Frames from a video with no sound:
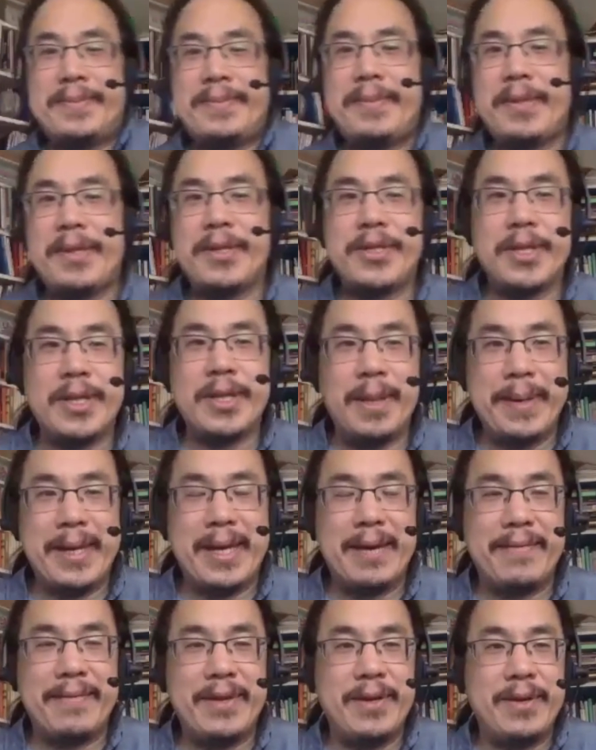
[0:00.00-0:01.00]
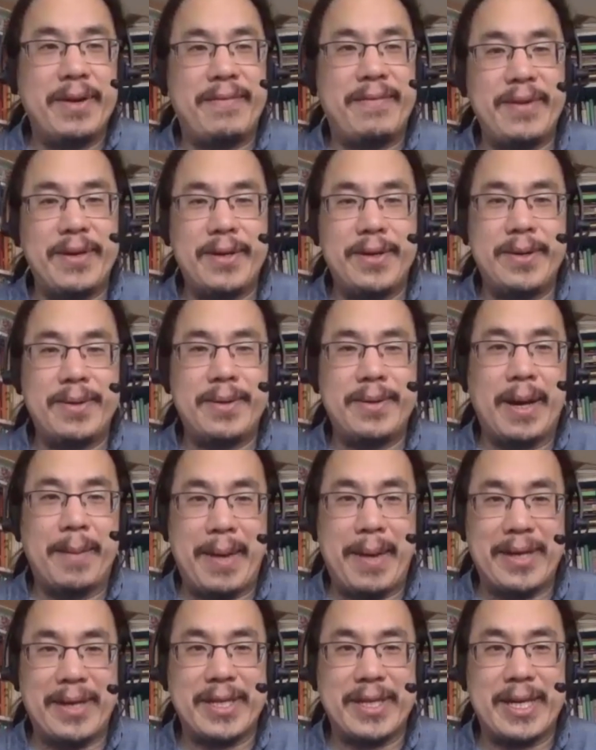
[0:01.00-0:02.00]
So let me give you a few
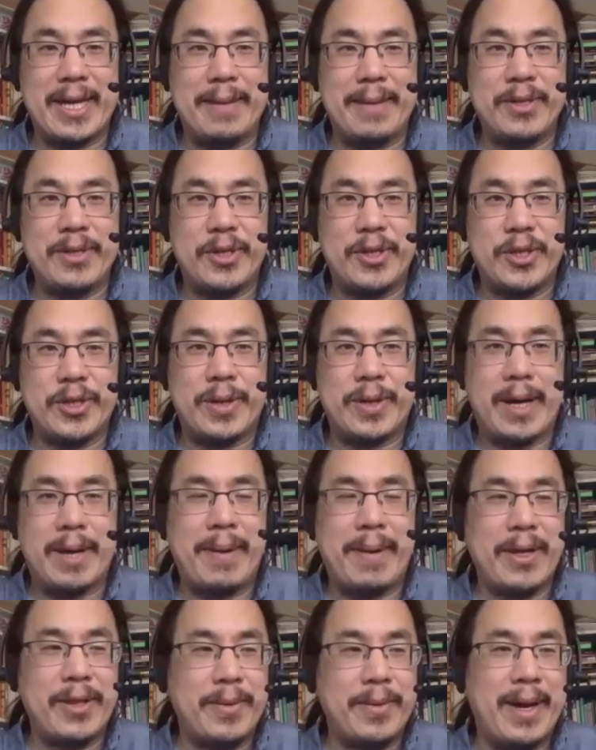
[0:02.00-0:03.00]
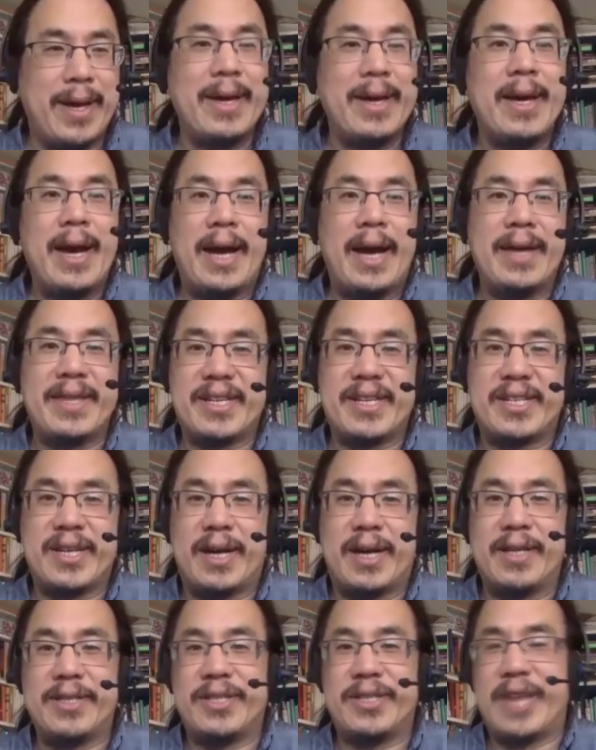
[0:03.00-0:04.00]
amazing games you should try. By the way, I think
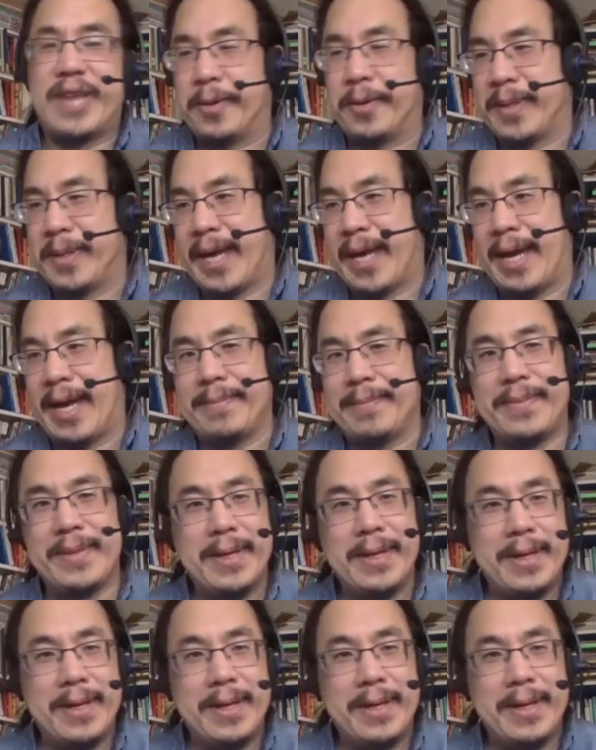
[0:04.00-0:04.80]
Catan is a terrible game.